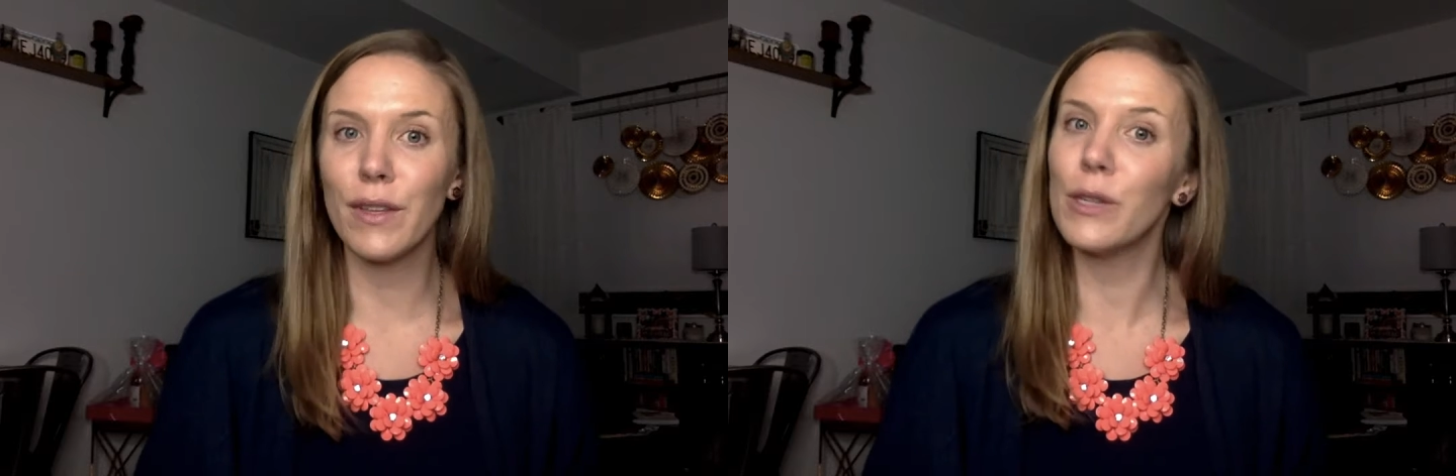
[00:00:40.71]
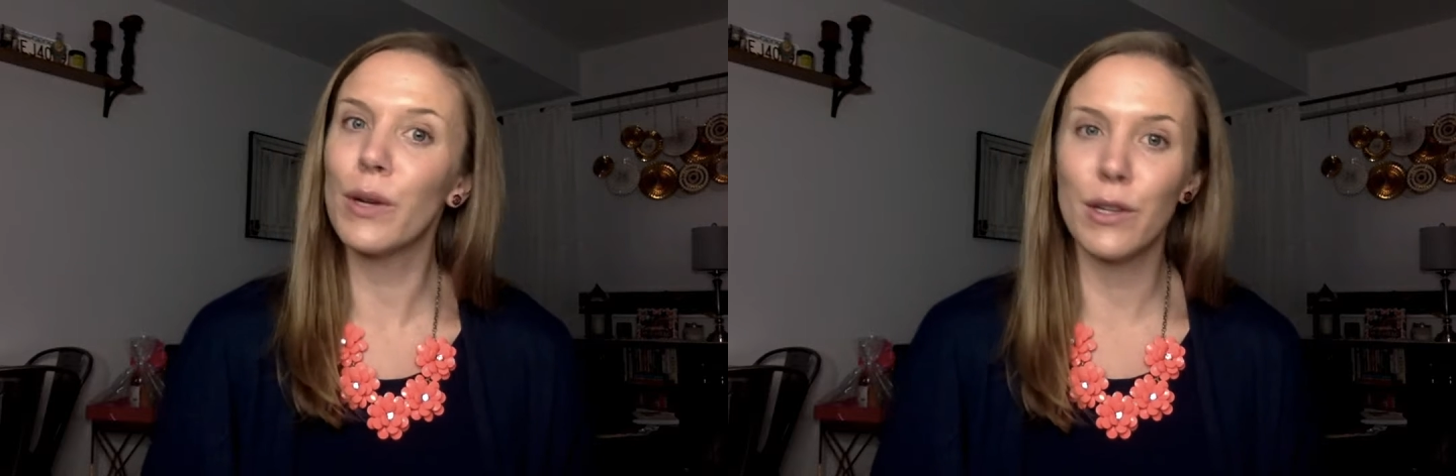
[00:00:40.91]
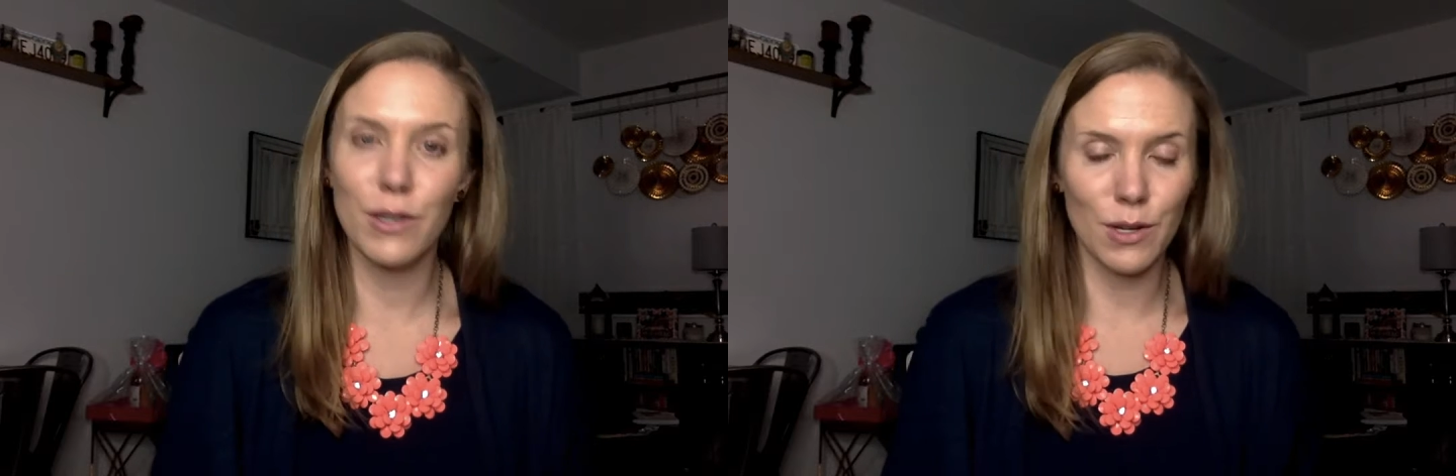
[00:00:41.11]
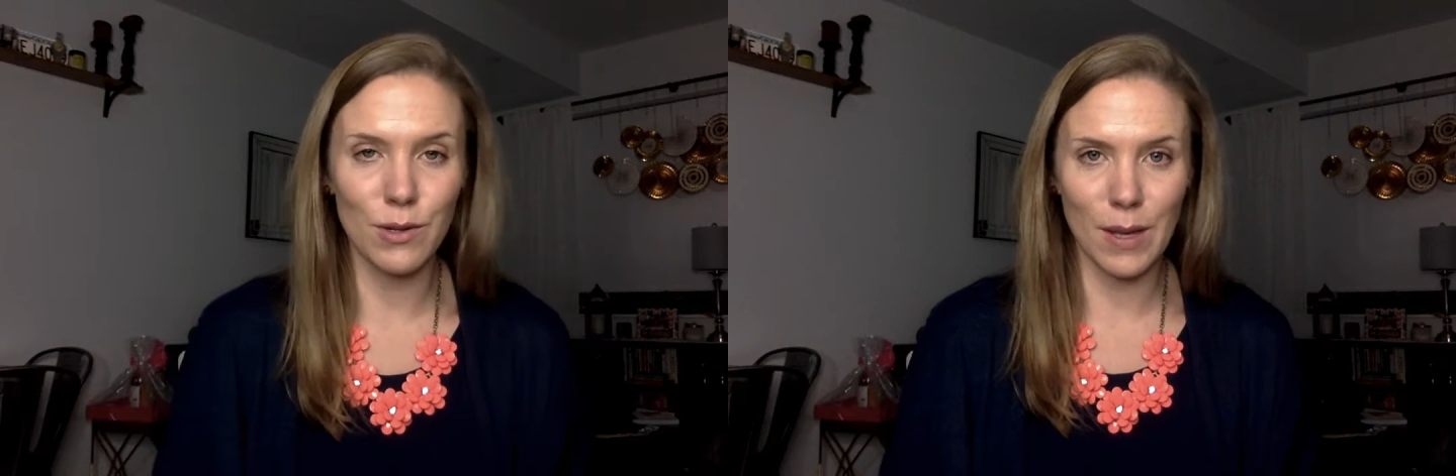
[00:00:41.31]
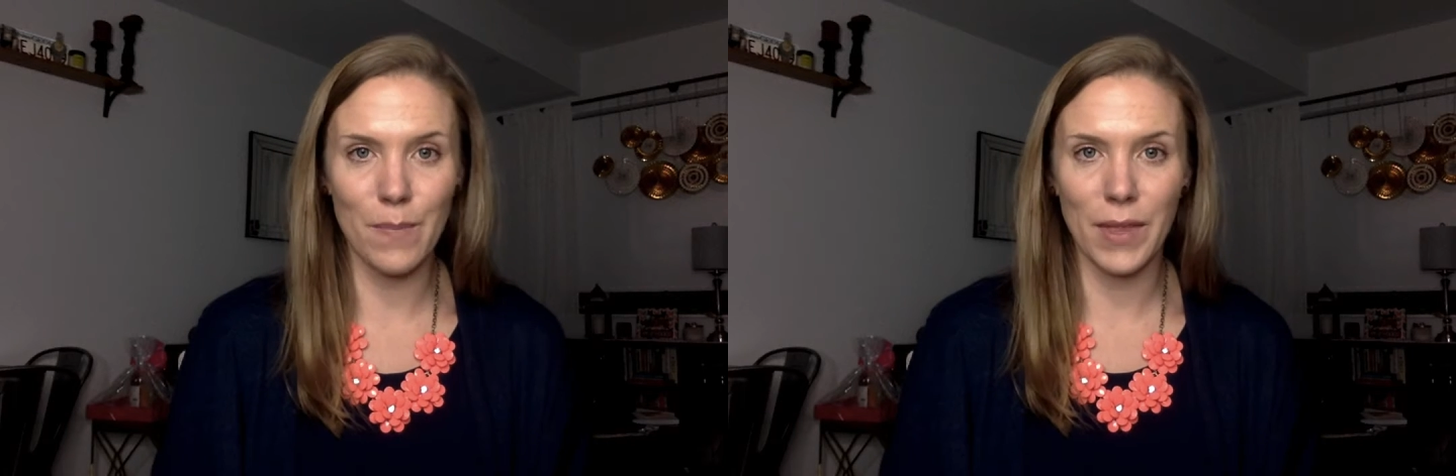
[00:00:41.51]
that you can do
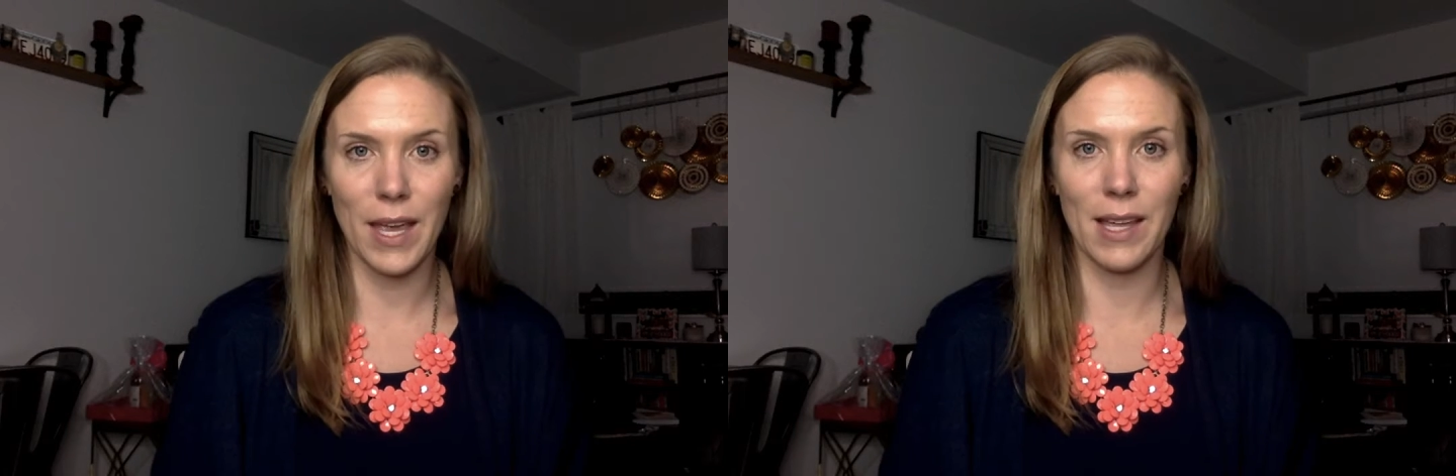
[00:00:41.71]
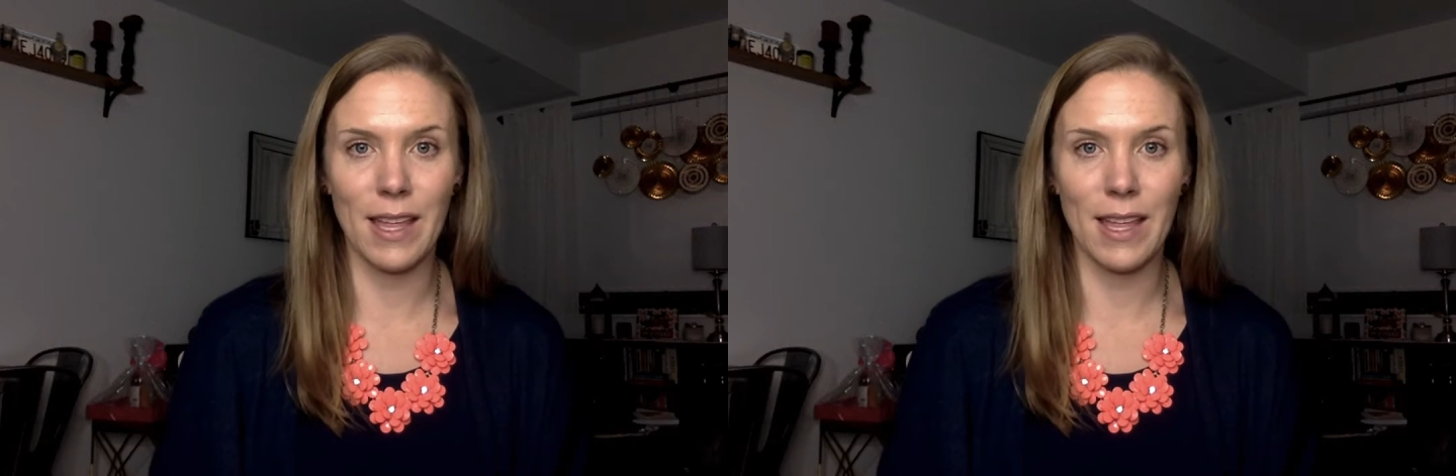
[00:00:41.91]
something